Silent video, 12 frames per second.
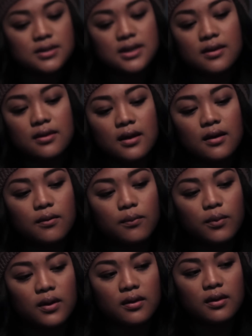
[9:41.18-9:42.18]
because I think
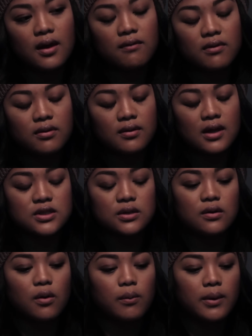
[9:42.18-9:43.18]
with everything that's
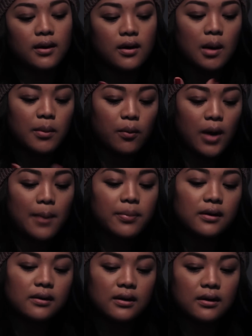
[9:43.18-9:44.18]
coming
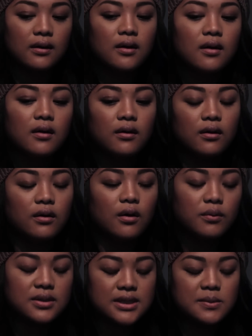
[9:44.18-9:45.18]
rapidly, you
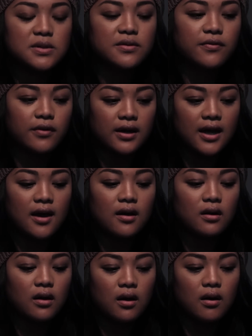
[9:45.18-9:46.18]
know, we seem to
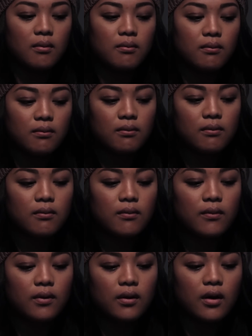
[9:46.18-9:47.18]
forget
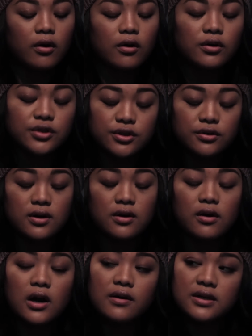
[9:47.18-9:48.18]
our culture
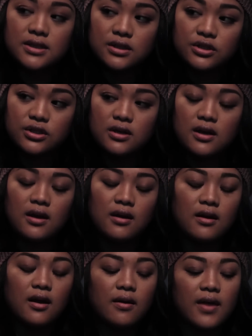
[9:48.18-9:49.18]
and our heritage,
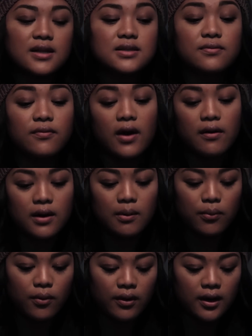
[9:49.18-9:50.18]
and that's very
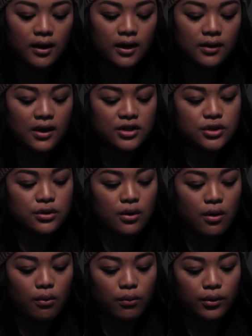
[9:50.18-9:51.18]
important, that you
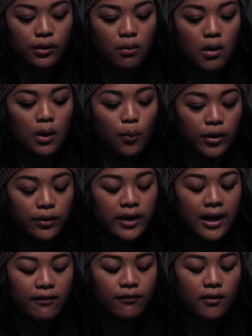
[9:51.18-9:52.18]
know who you are and where you
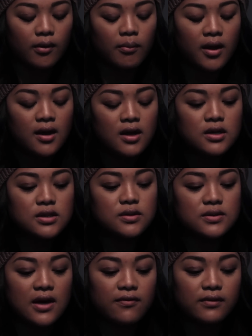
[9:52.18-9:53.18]
came from.
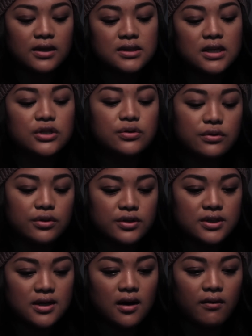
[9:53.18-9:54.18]
So definitely stay true to
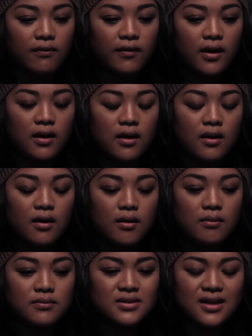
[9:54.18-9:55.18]
yourself,
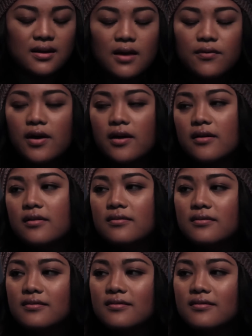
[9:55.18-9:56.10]
and stay level-headed,